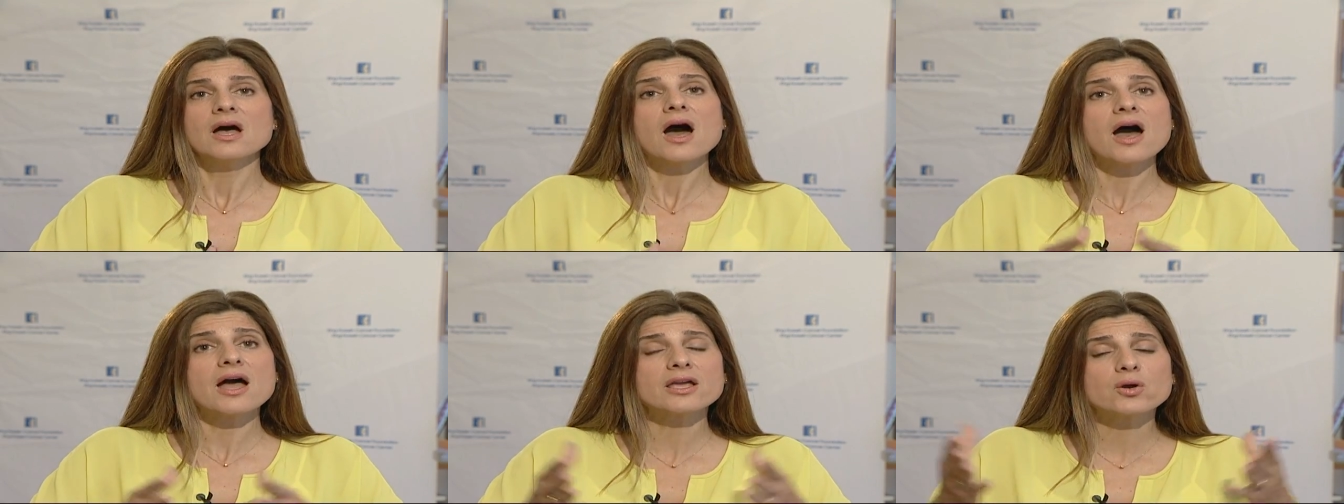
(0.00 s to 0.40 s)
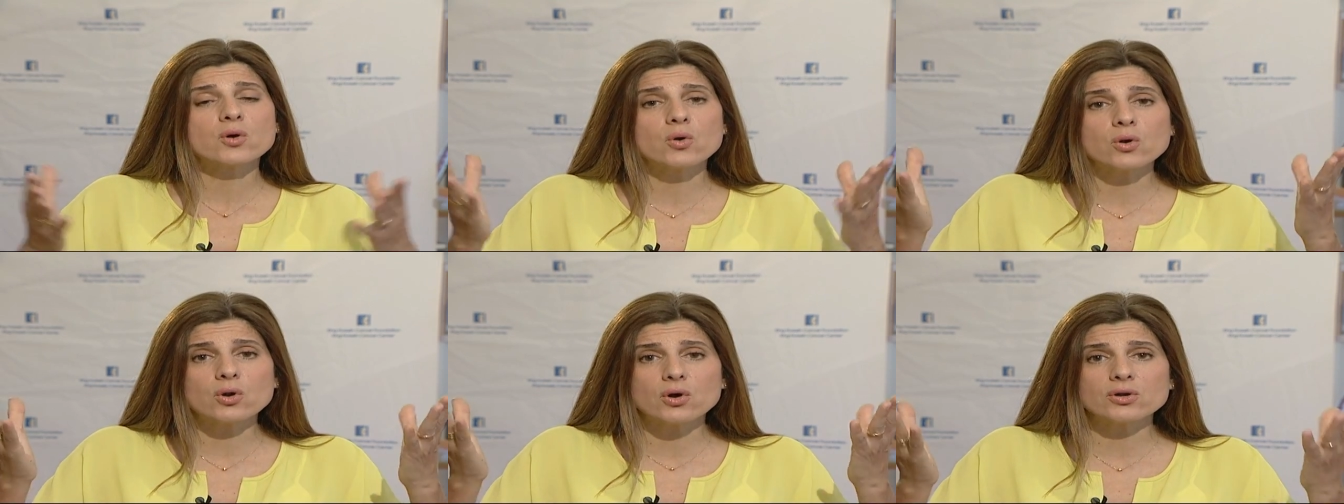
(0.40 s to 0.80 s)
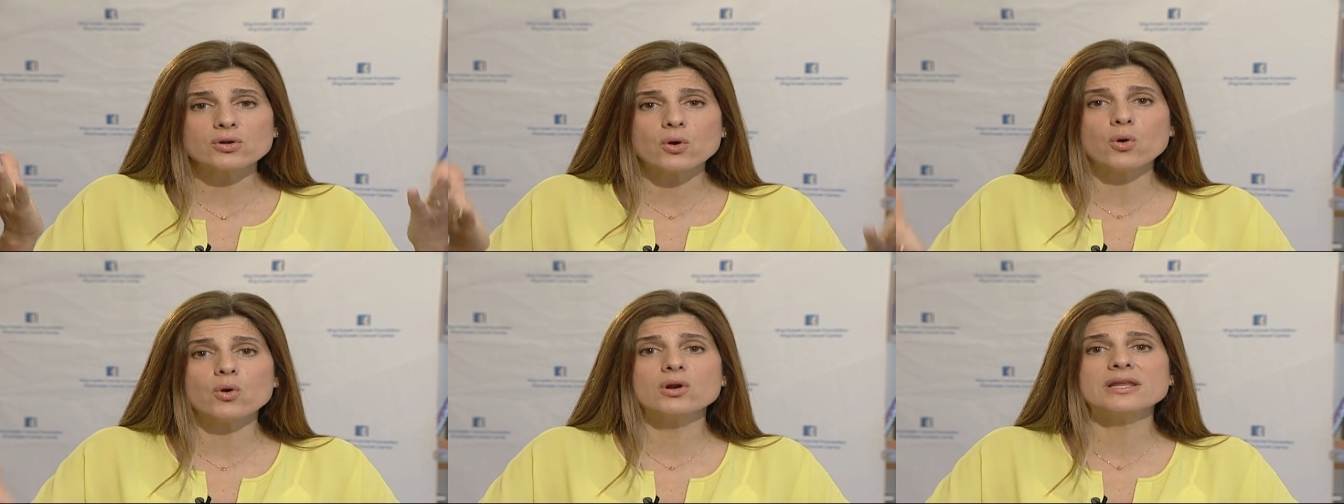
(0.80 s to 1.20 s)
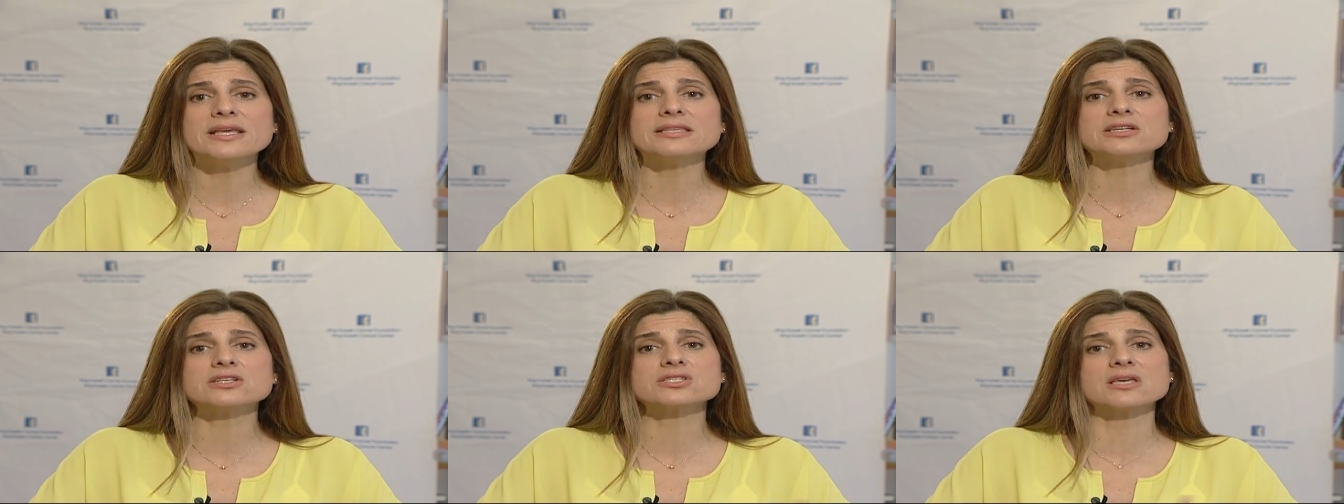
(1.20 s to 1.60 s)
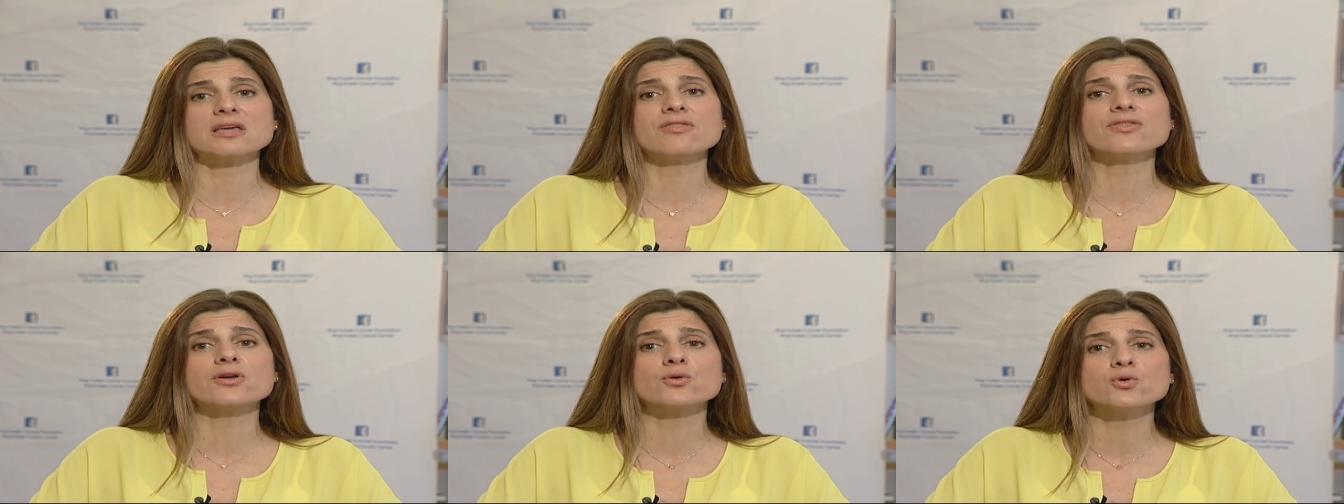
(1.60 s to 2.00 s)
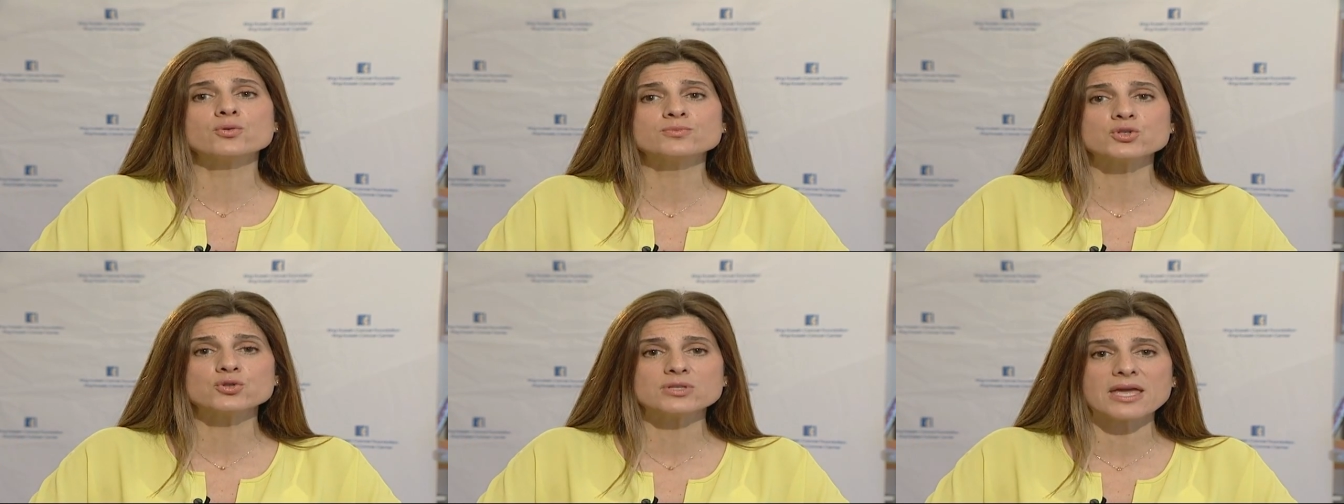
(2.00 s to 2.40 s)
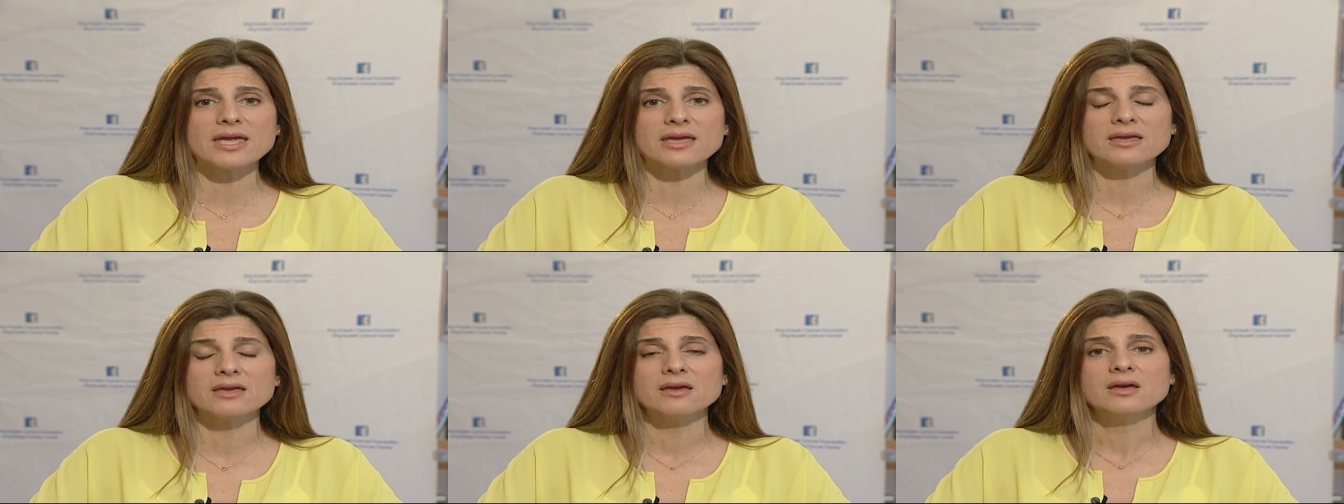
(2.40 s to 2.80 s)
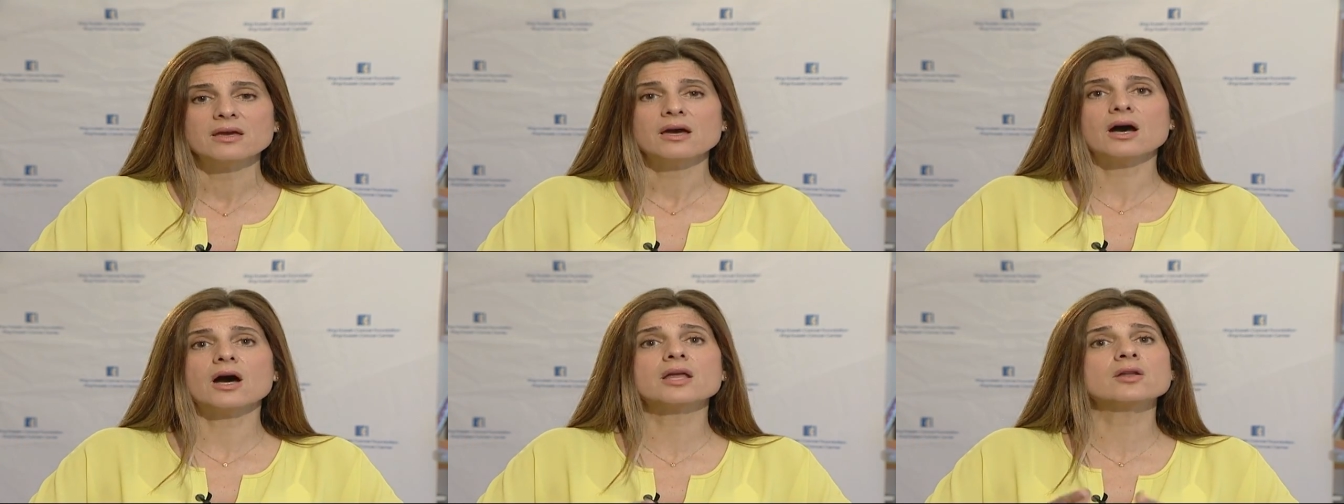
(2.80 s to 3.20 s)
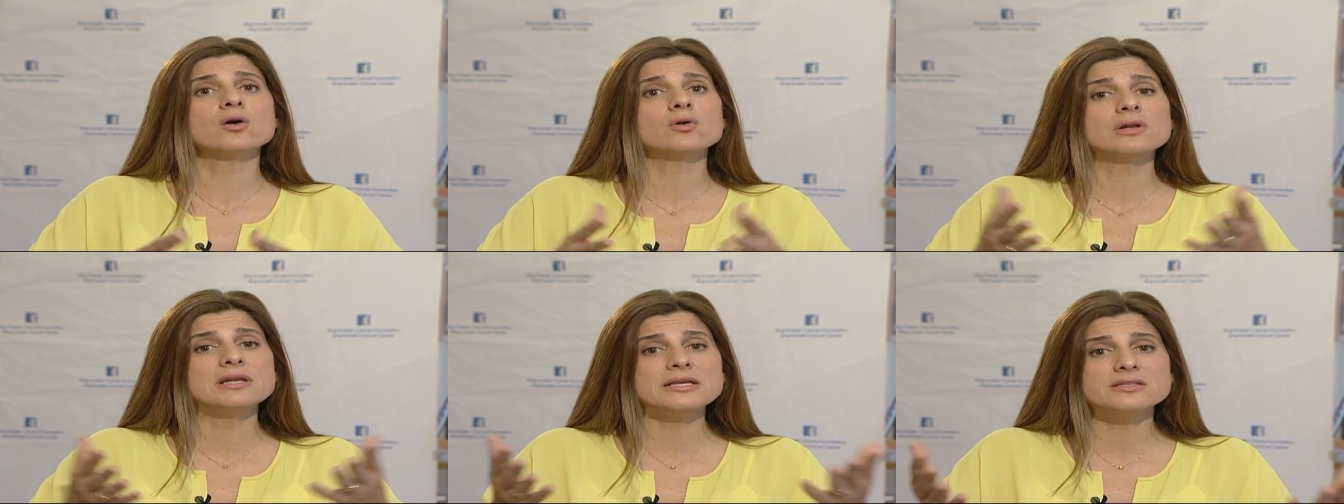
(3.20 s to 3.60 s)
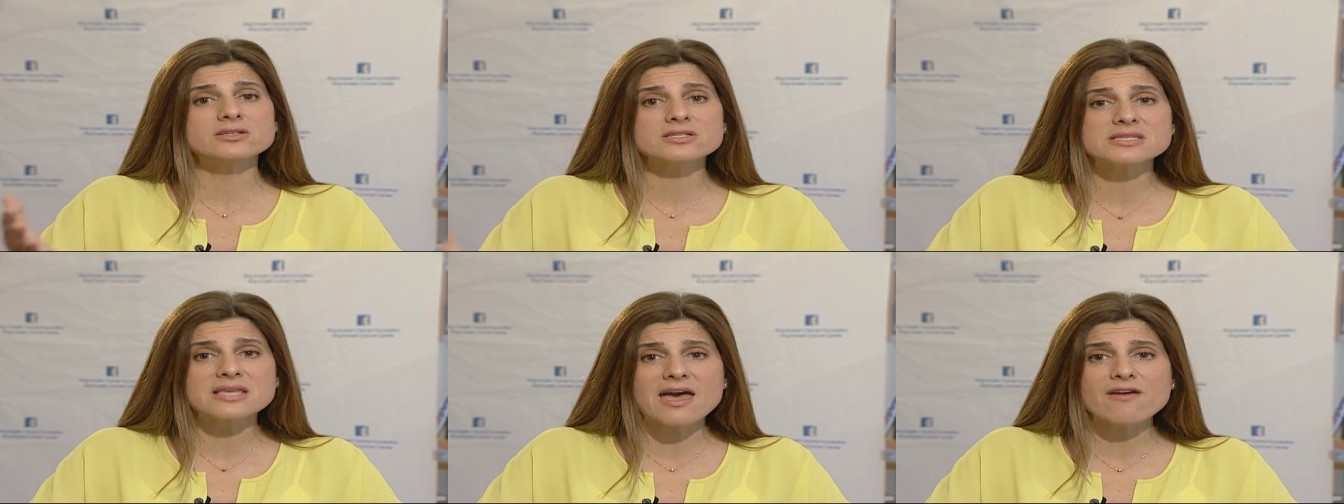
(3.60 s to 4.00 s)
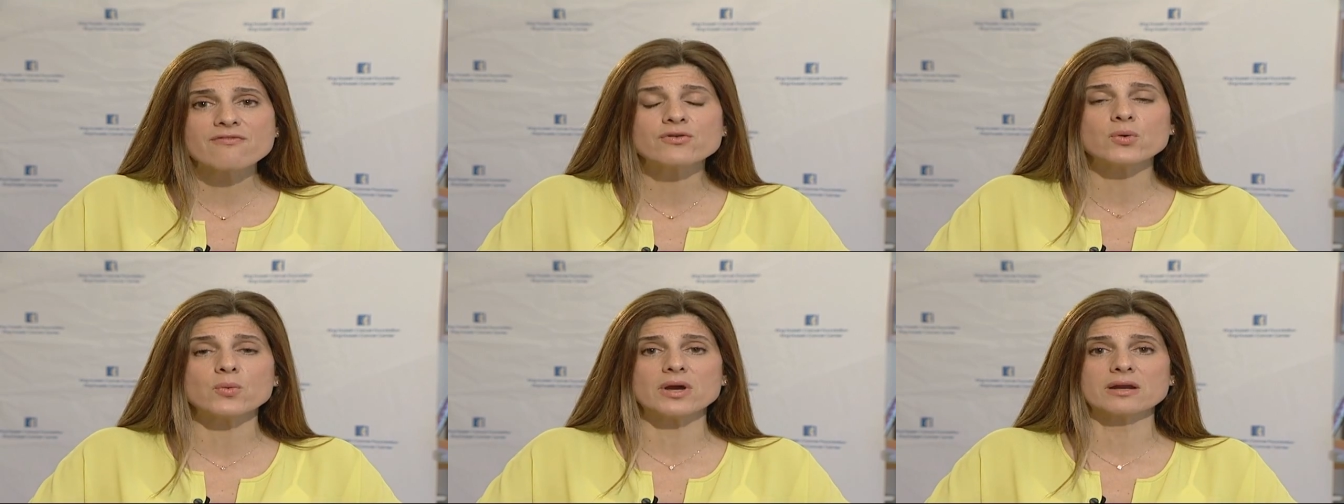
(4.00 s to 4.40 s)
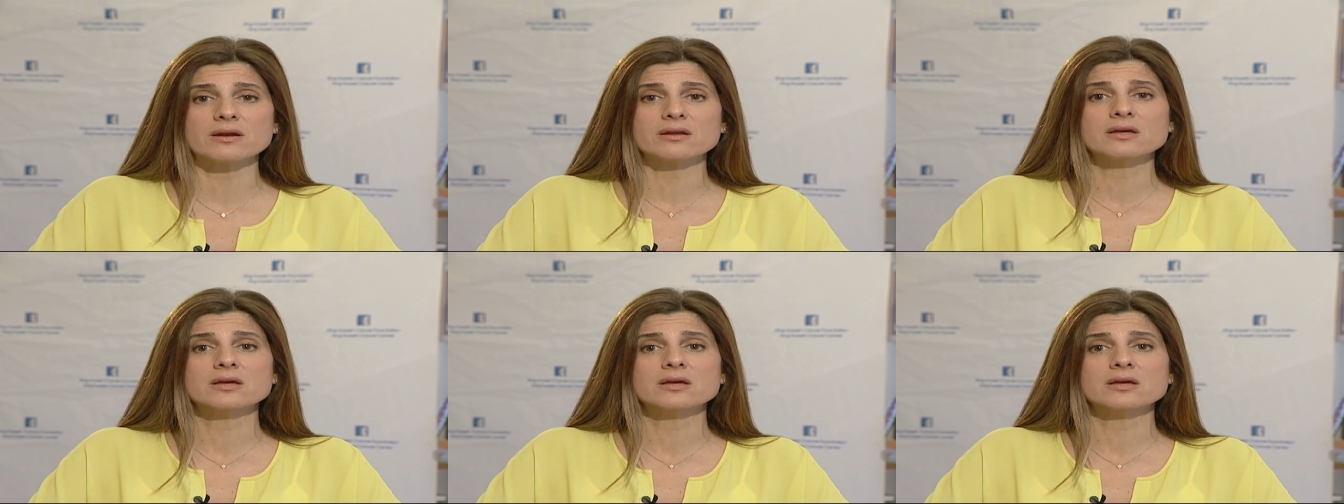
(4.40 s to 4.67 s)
I call on all leaders in the room today and on leaders everywhere